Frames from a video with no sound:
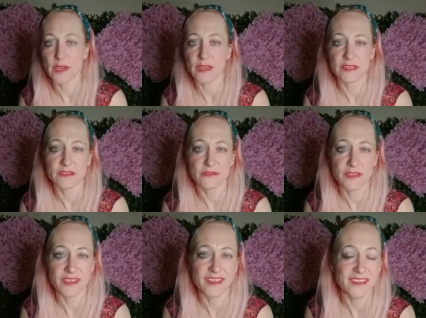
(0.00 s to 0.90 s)
minutes for
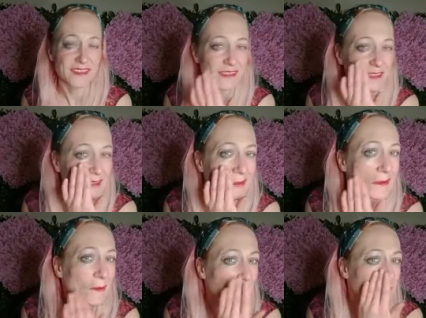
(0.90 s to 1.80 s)
you
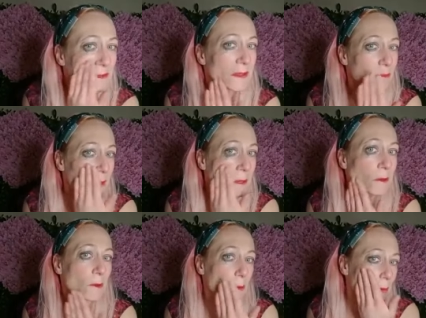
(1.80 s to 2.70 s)
all to let me
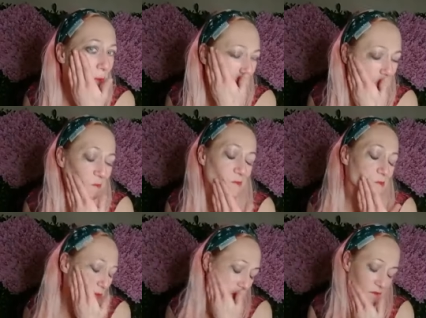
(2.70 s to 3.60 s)
know
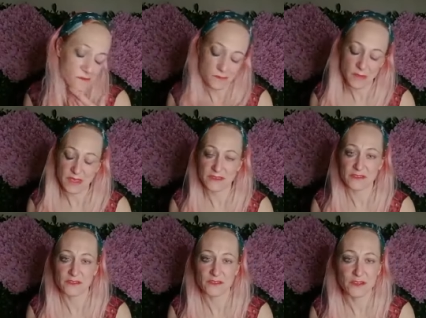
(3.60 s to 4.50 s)
what
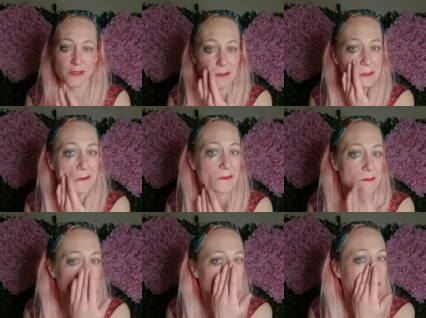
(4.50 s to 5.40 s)
mask should I
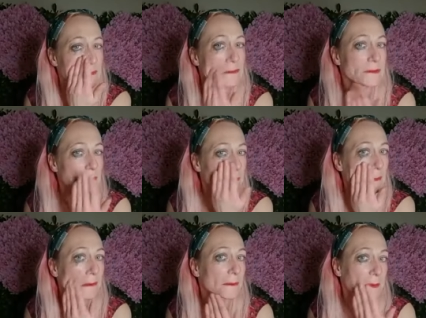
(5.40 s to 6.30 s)
use,
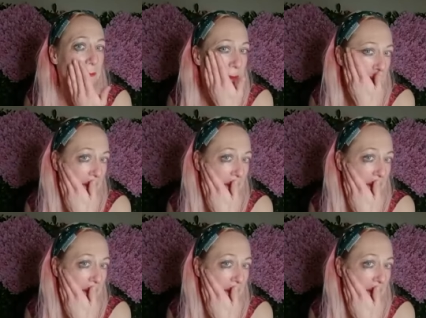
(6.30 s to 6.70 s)
guys.